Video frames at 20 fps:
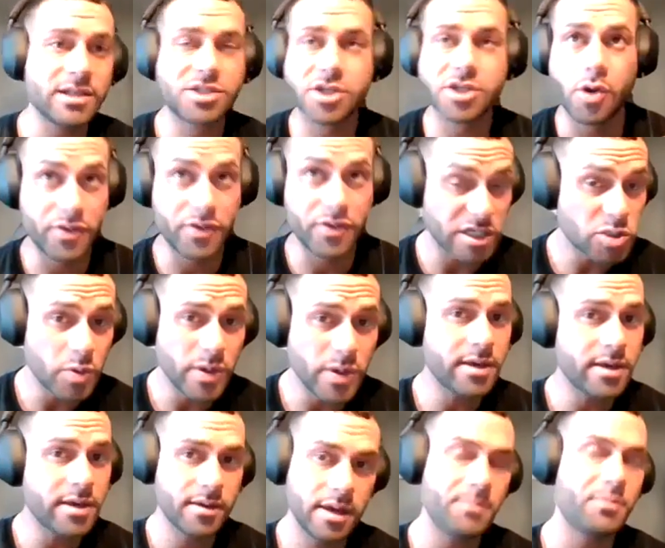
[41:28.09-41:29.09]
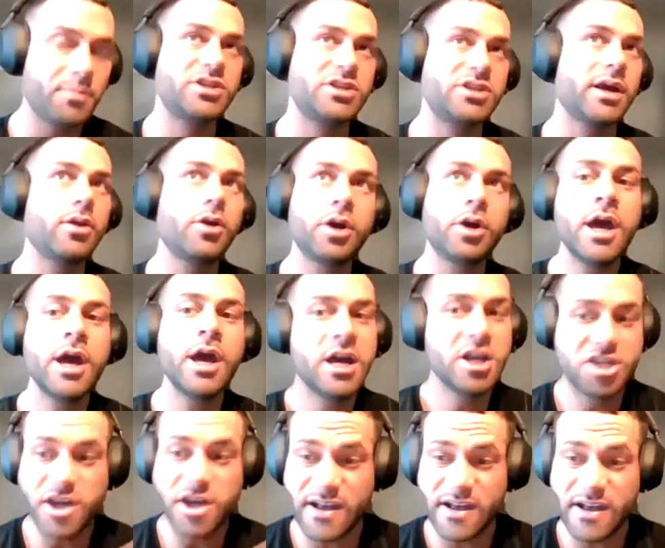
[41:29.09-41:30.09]
And so this week in particular,
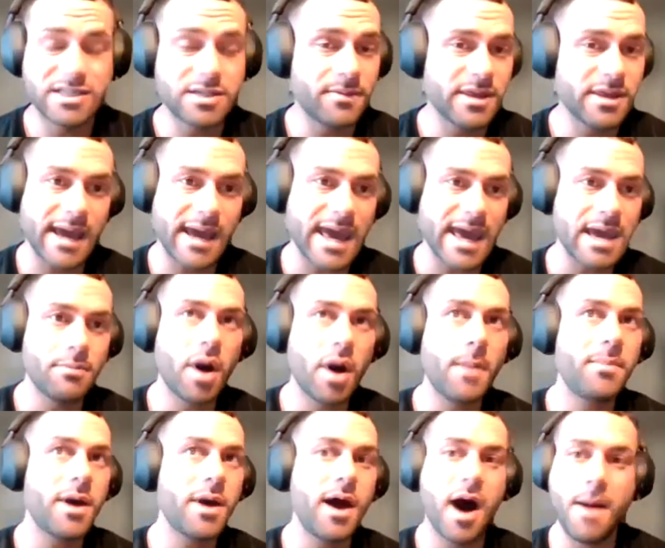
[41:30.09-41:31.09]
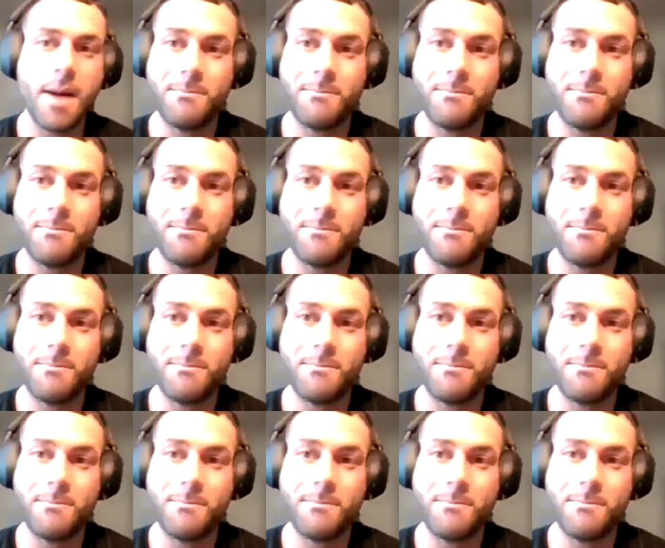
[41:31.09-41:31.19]
Jeff had something that came up.